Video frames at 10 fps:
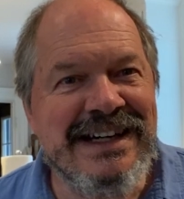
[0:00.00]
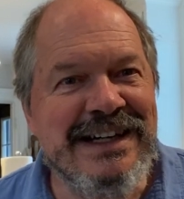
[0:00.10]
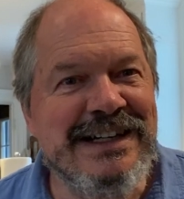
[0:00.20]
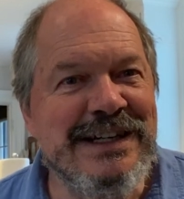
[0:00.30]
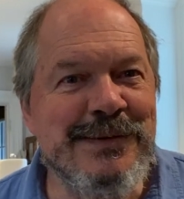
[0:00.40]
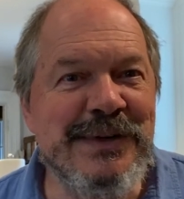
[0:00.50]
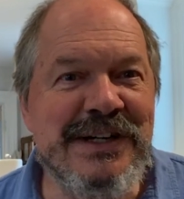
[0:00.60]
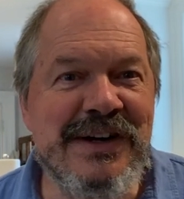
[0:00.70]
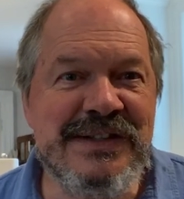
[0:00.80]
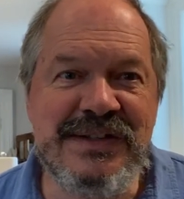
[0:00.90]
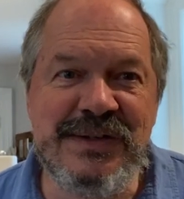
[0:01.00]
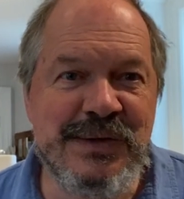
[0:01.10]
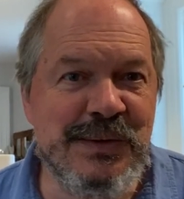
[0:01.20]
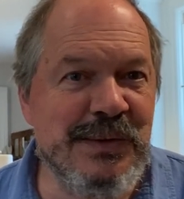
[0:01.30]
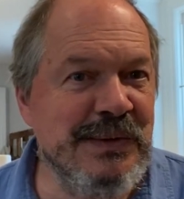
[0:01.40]
in regards
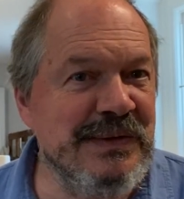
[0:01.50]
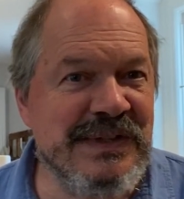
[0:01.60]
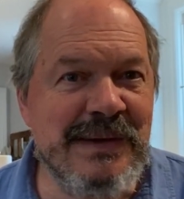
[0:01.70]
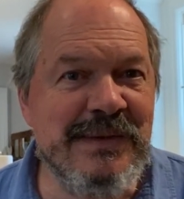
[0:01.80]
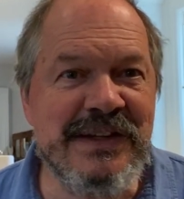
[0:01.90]
to some of